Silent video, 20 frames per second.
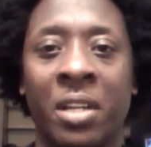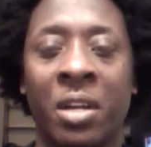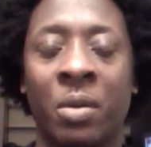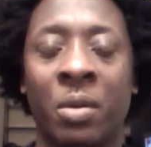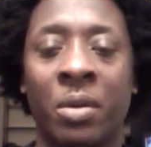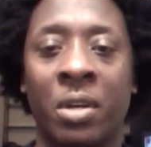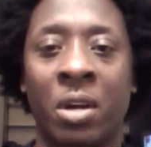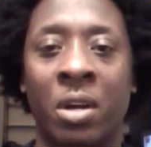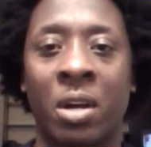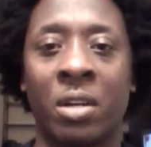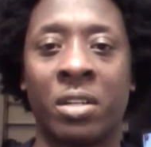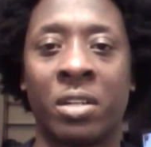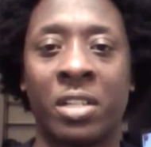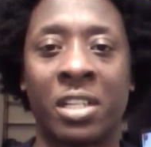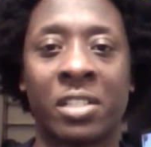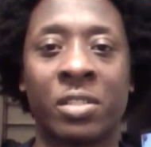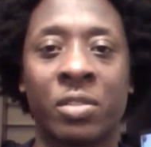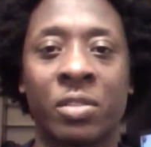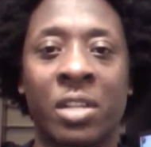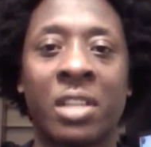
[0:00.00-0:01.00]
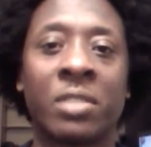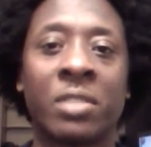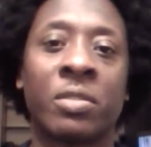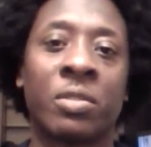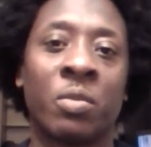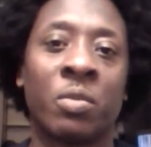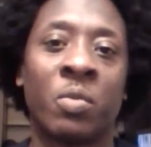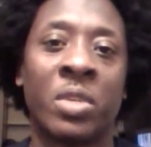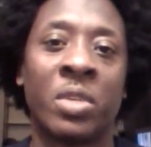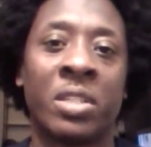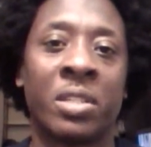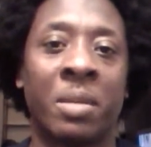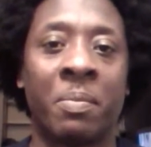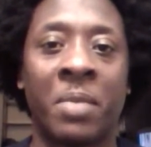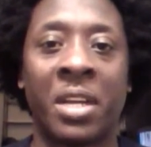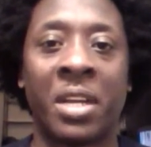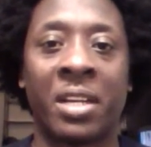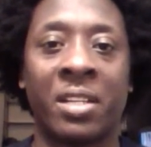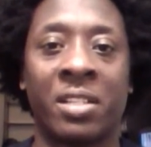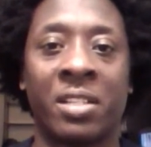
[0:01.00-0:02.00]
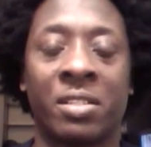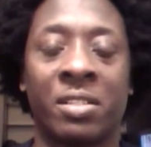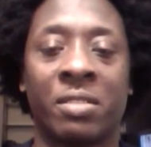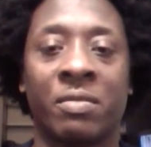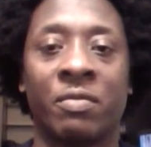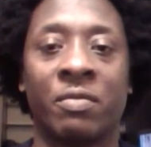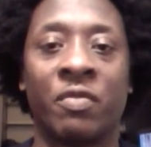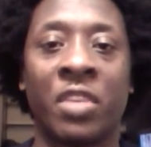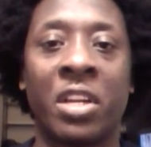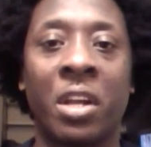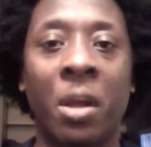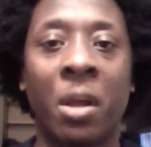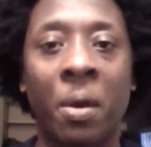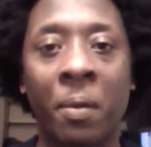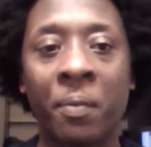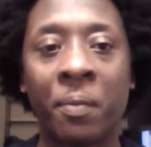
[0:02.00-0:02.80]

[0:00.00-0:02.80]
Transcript: Eric Garner. That's the reason I'm making this video.